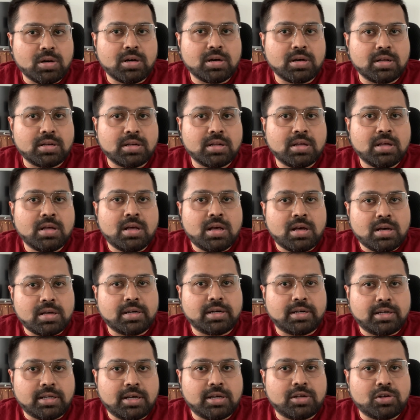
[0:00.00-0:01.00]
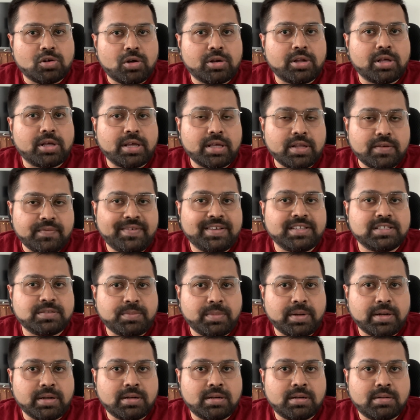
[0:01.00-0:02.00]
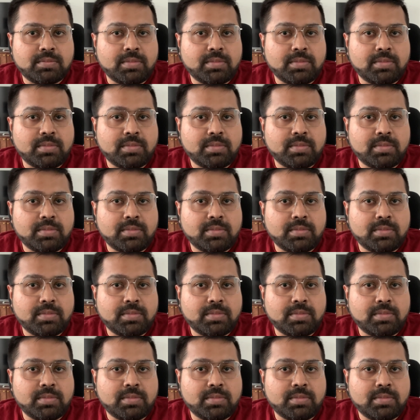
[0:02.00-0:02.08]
earn a return on your investment,